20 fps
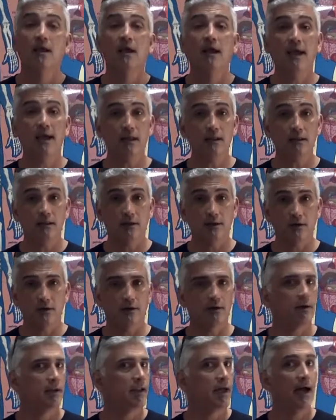Healthier,
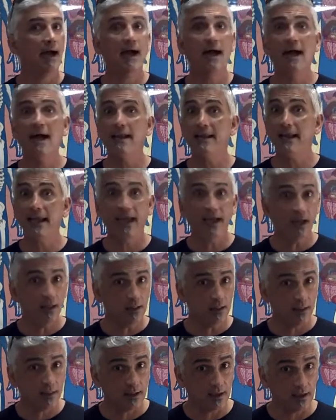not
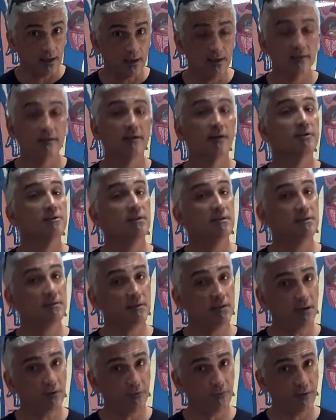healthy. There's a
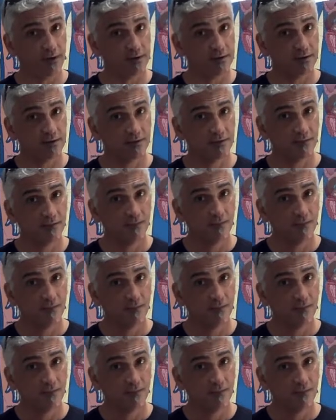difference.